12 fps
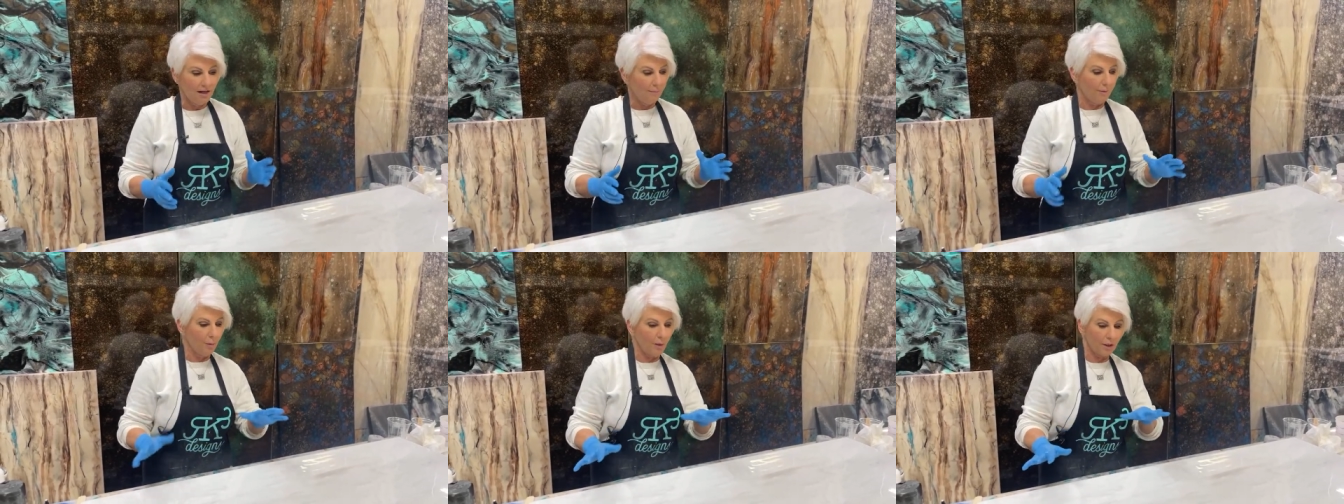
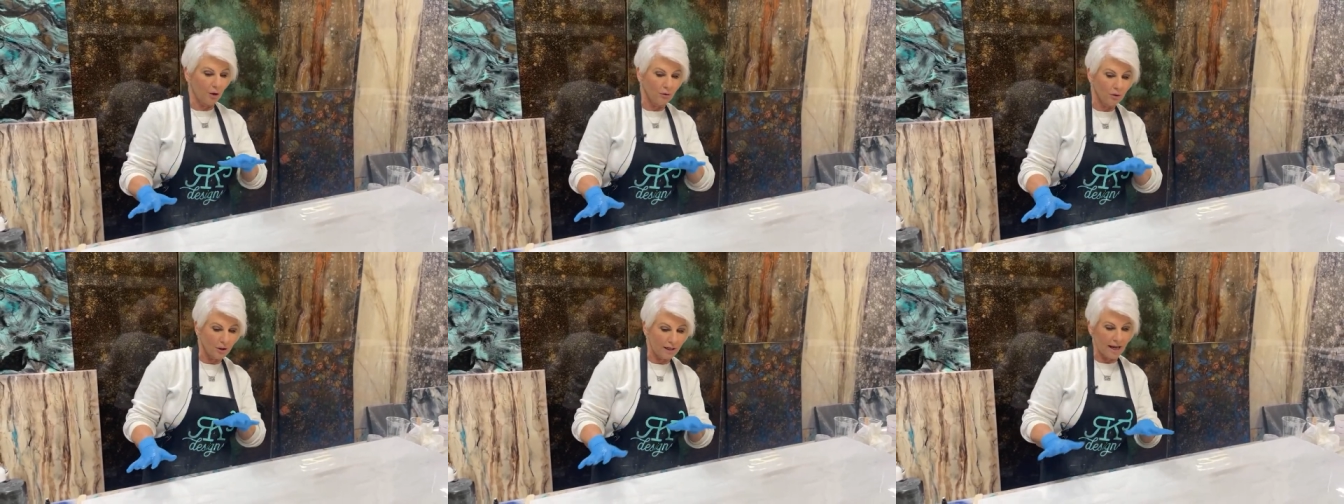but when you
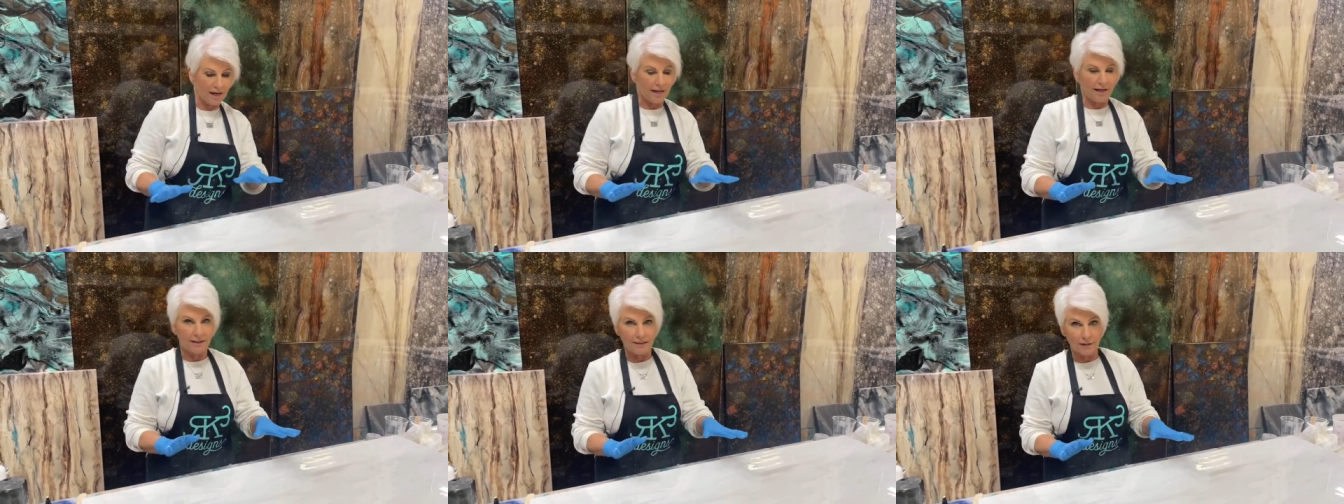look at
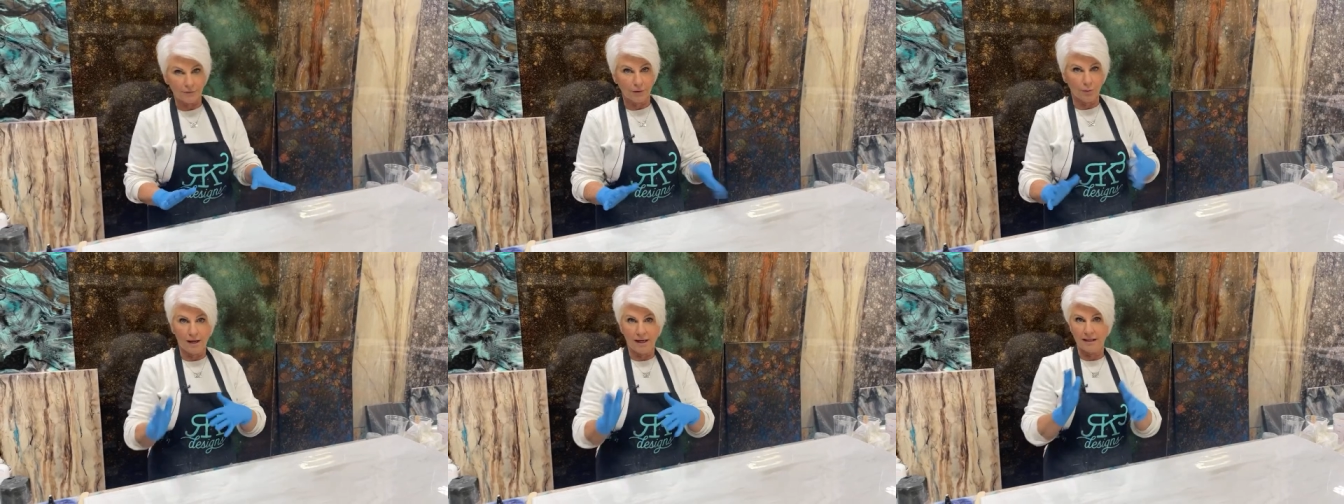it in a different
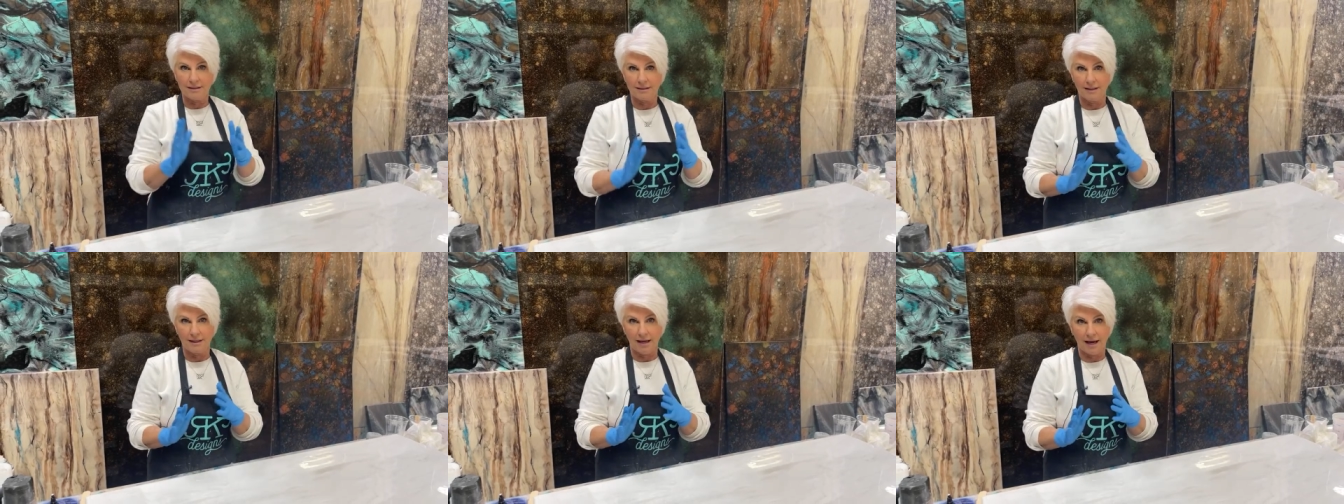way it's
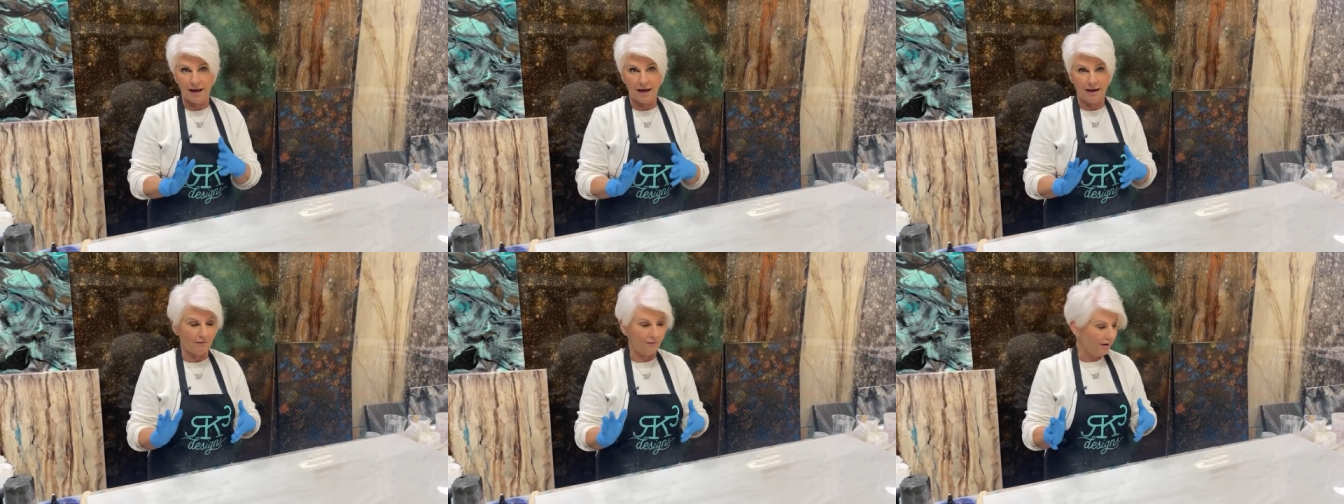going to
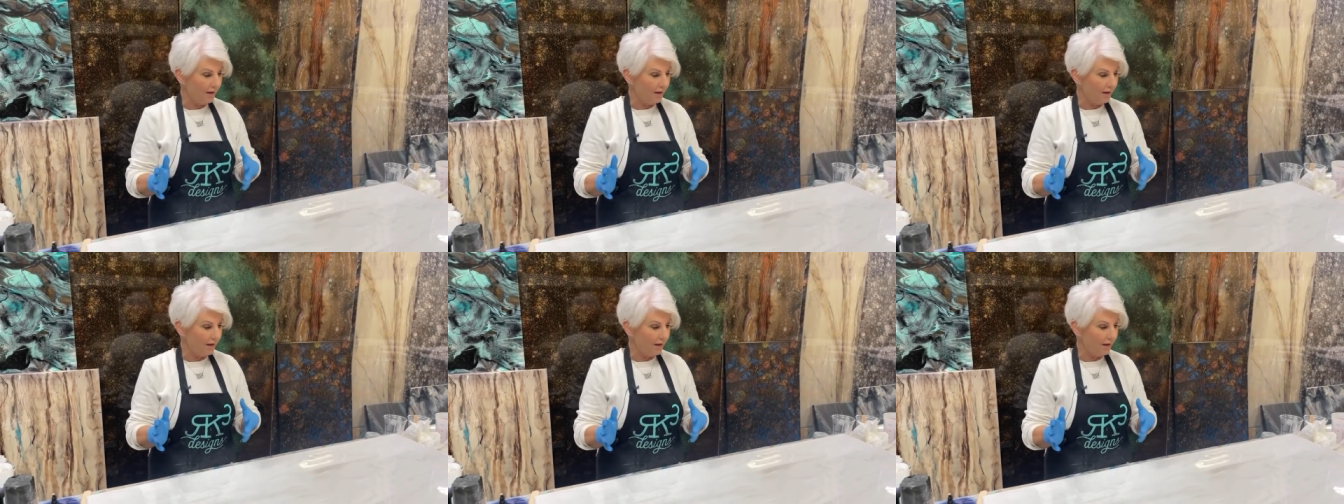have